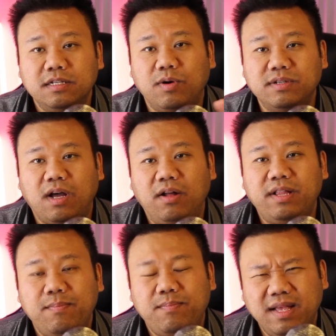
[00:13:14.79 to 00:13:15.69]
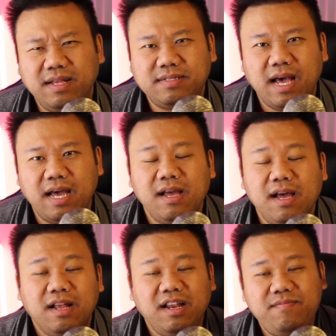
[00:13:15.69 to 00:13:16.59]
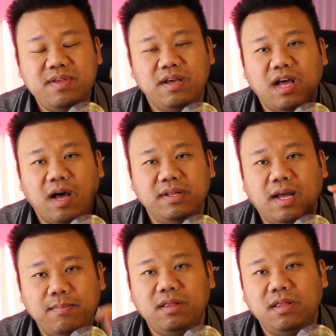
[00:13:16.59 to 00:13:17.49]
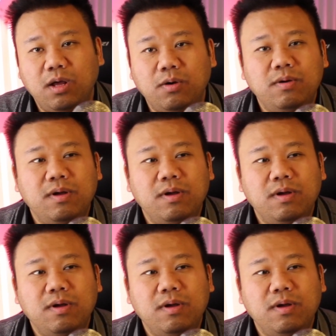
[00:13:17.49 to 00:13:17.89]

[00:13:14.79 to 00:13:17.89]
So with all that being said, leave me a comment down below